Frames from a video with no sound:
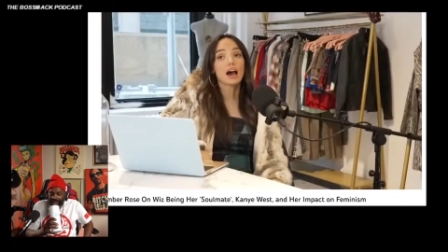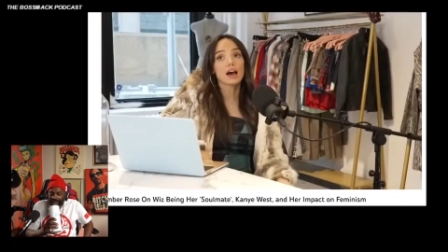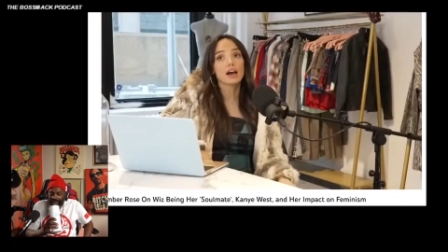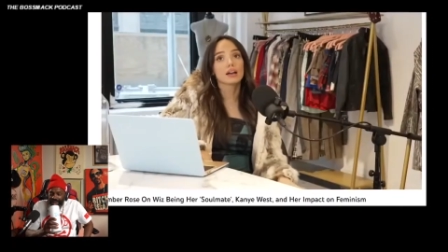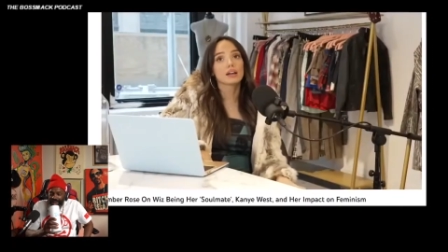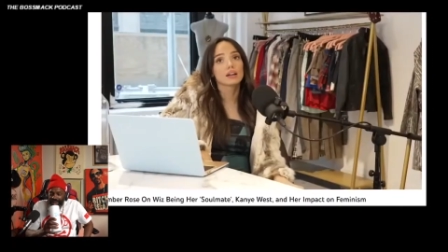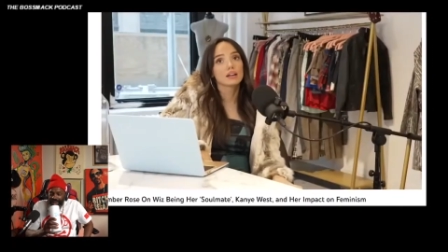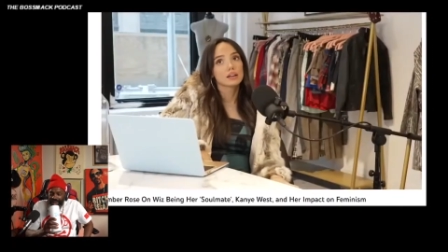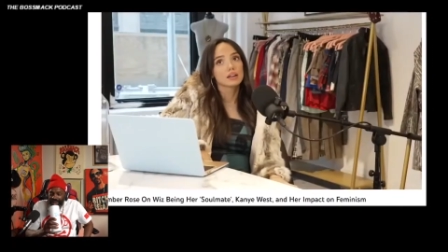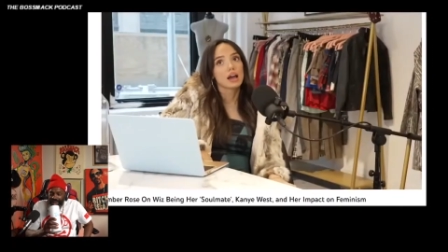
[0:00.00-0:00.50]

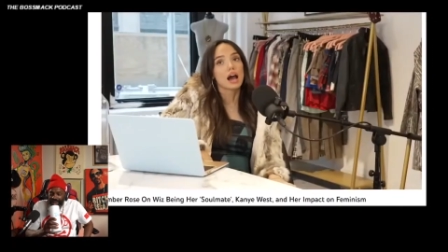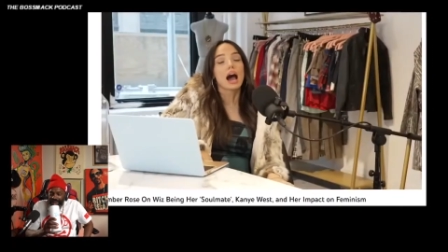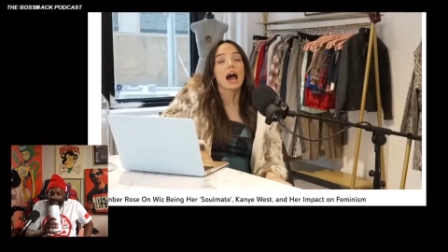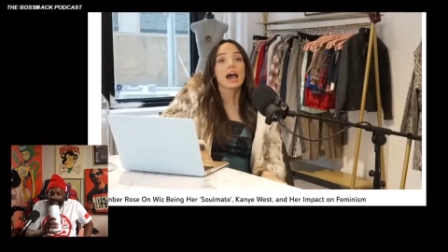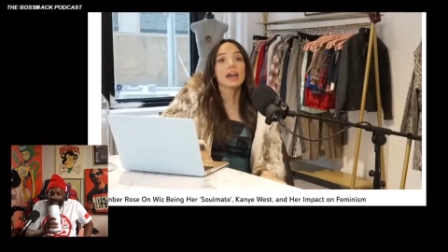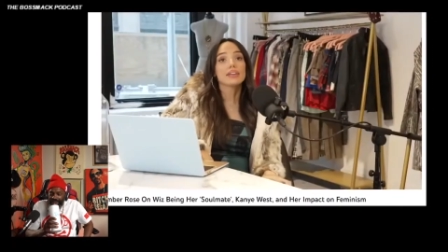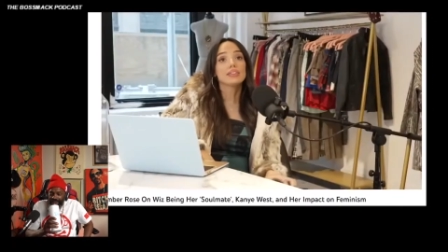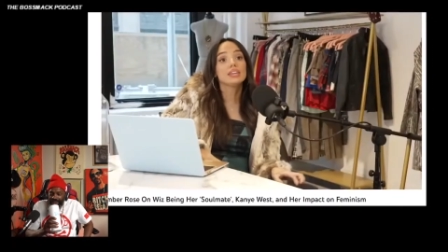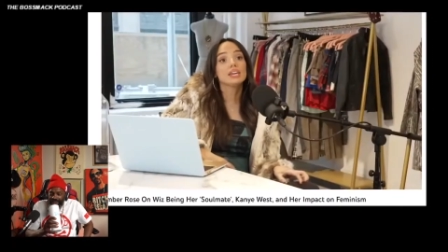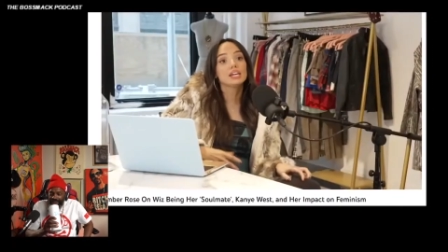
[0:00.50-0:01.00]
Yeah.
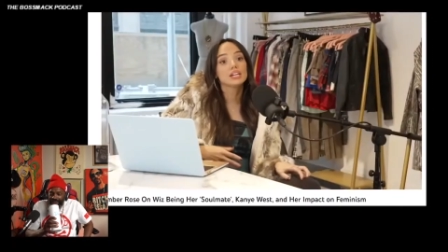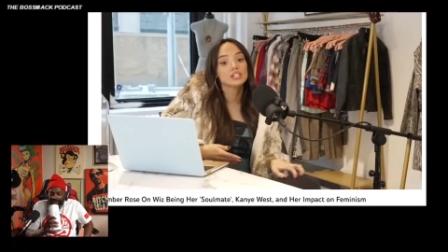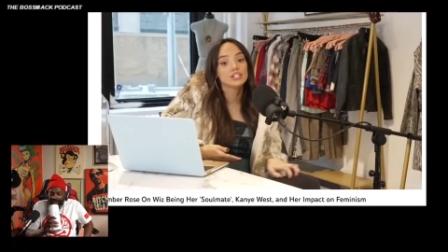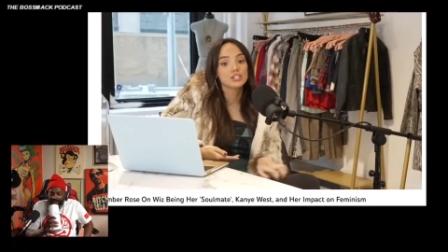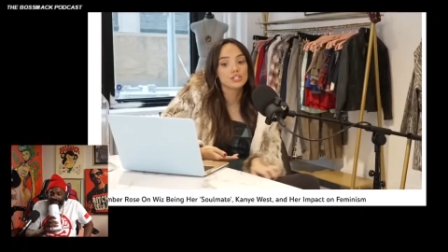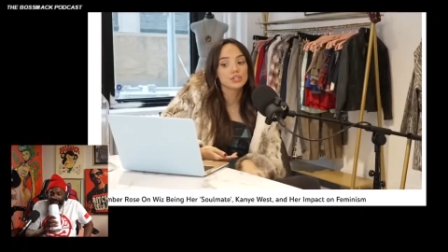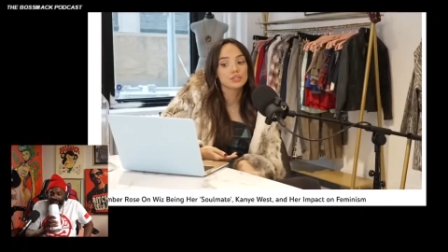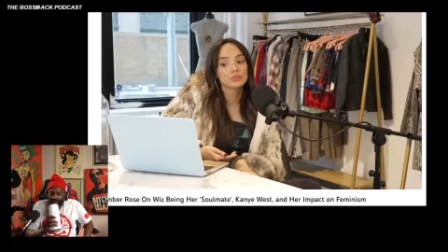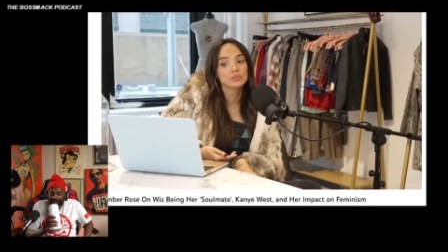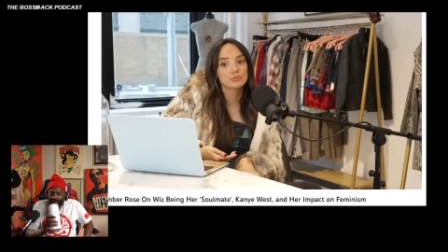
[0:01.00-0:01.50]
I
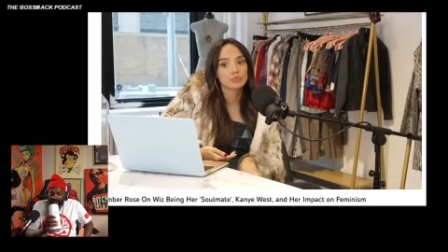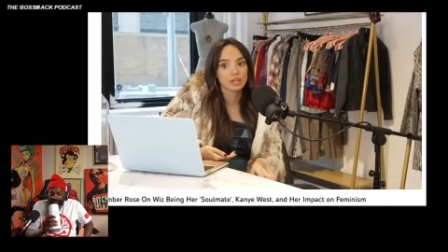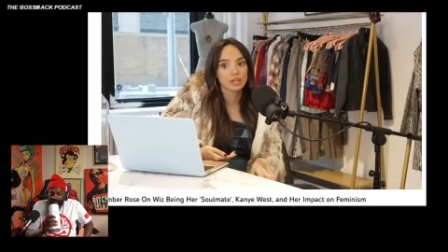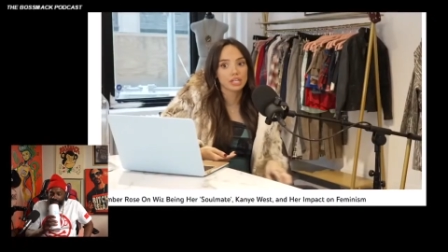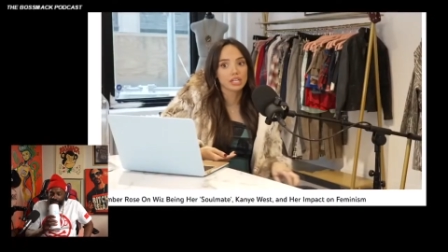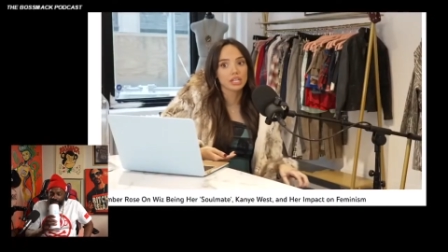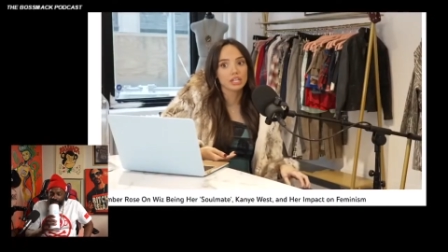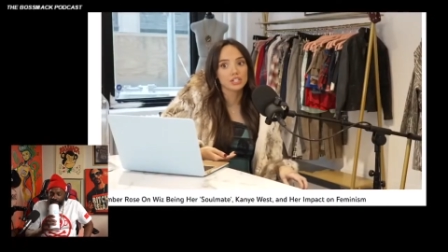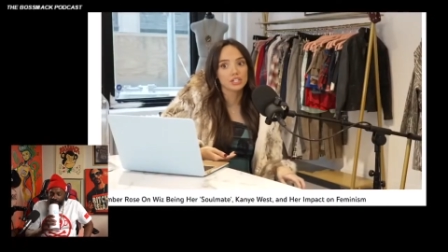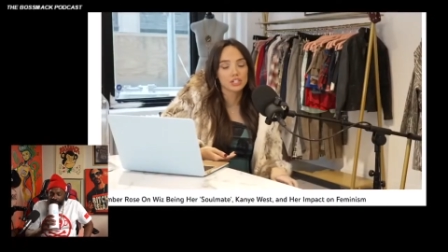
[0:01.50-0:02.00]
think a
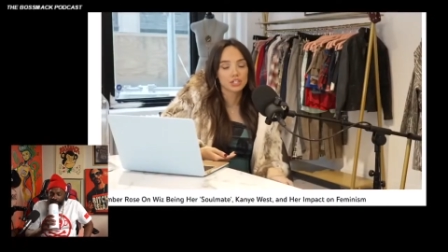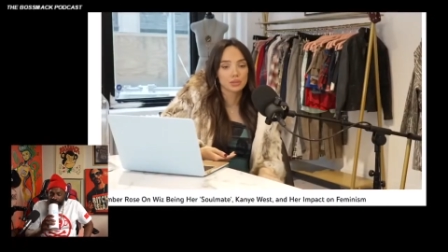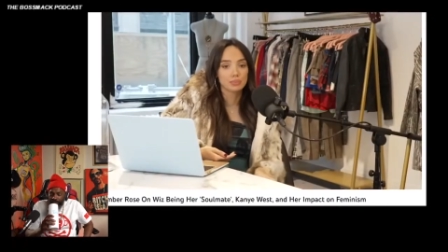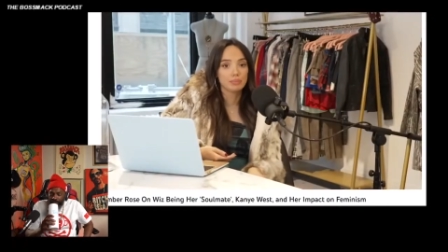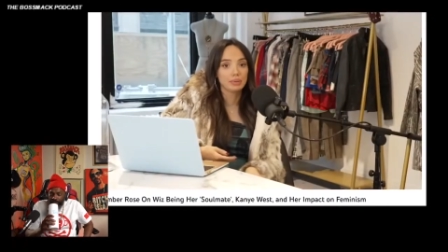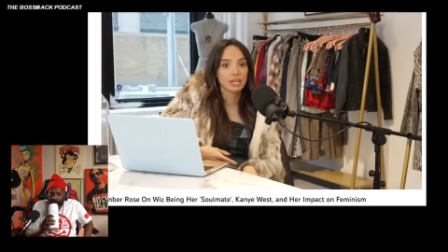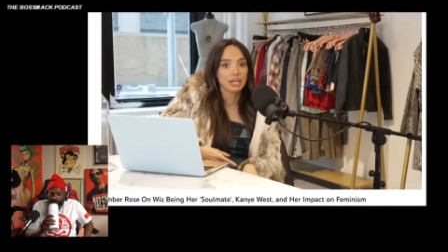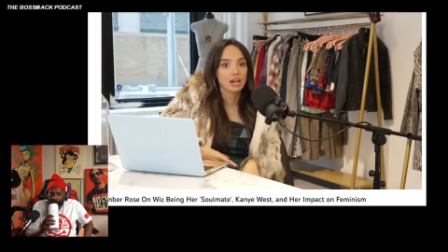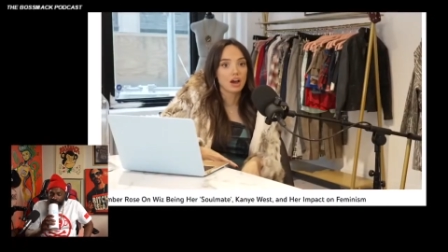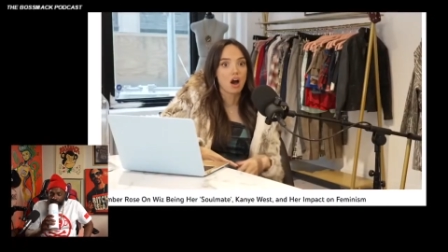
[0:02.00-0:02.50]
dude
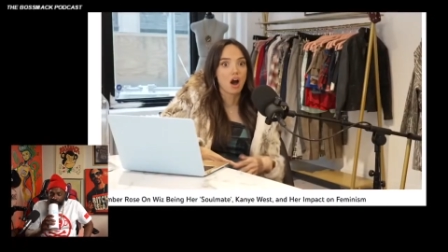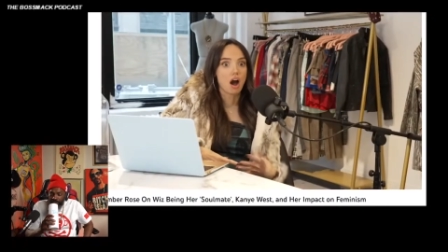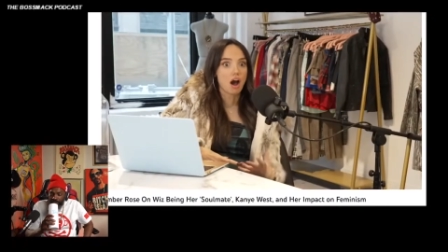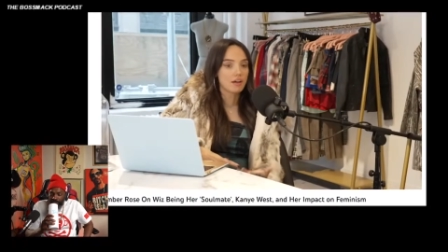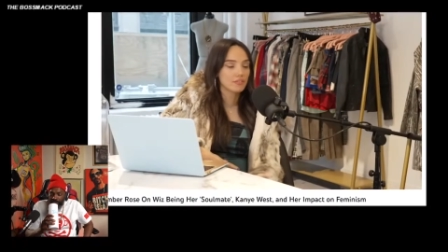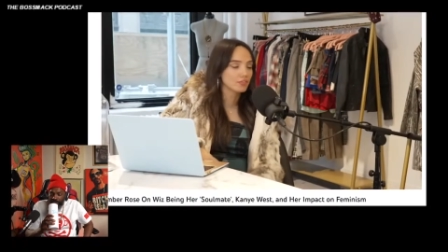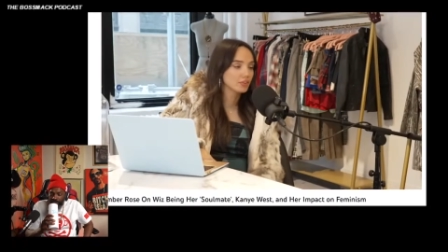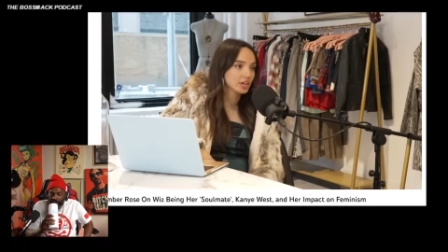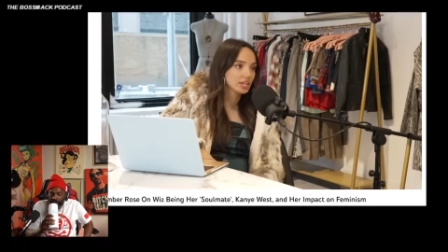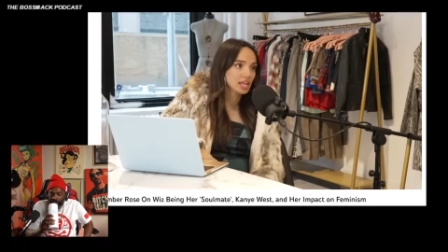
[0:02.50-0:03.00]
really should
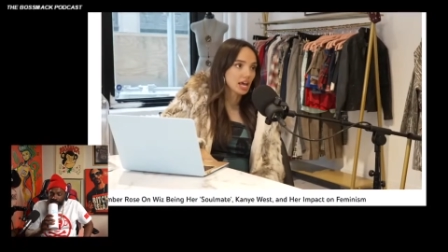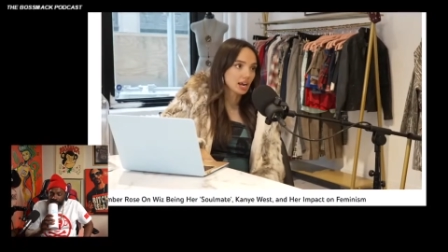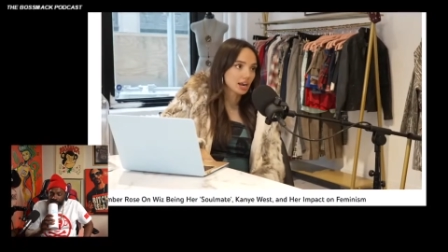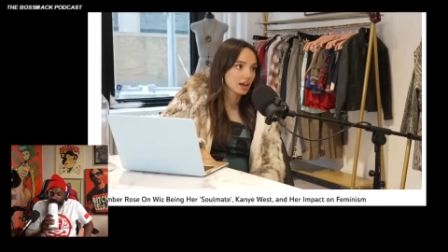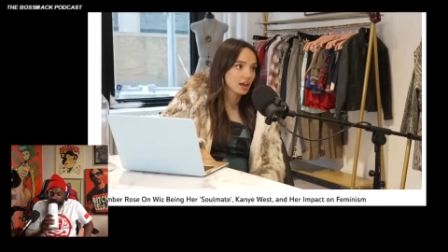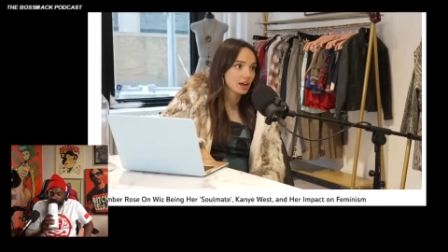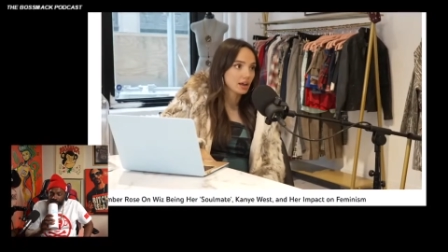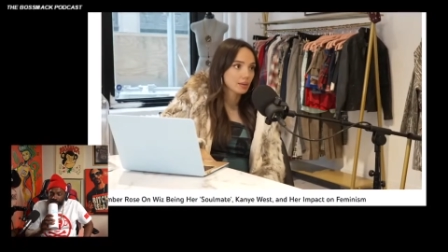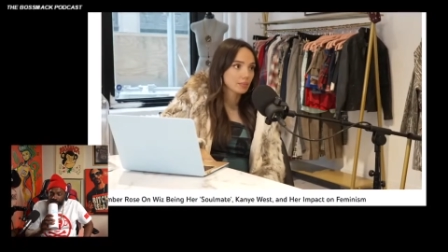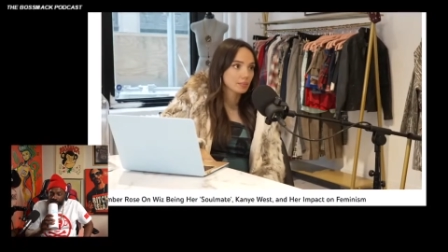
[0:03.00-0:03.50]
be
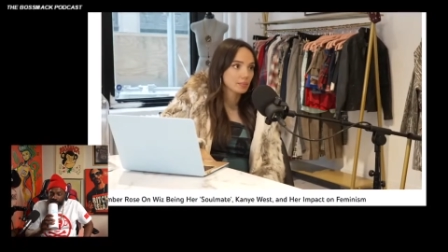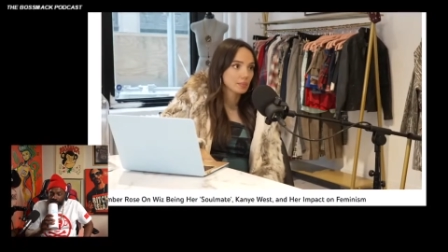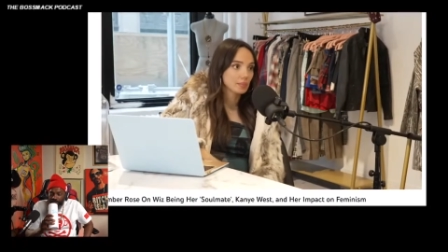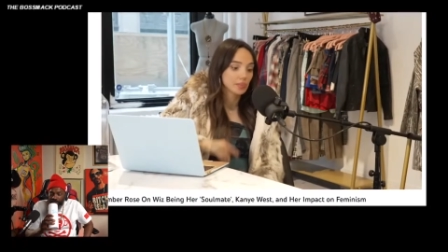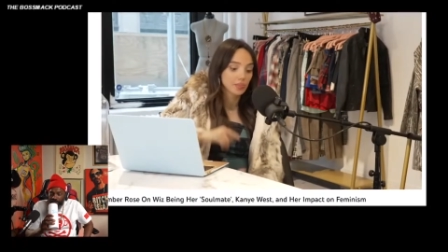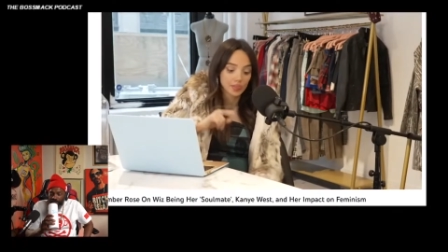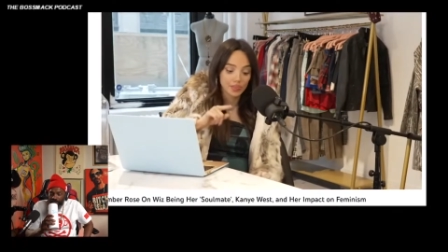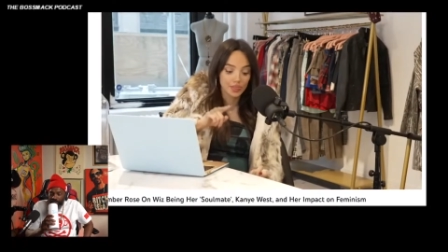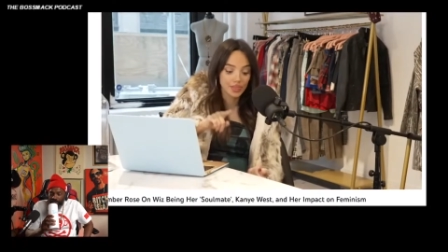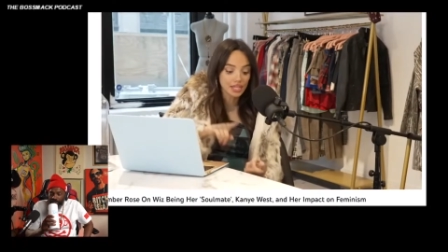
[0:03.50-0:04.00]
offering that
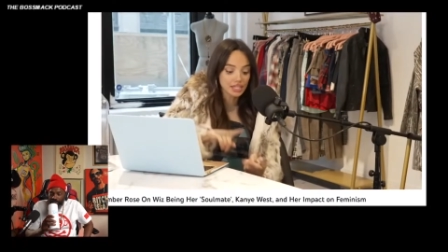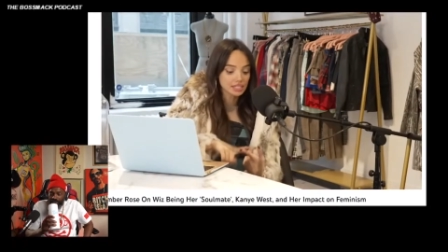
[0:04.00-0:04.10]
up.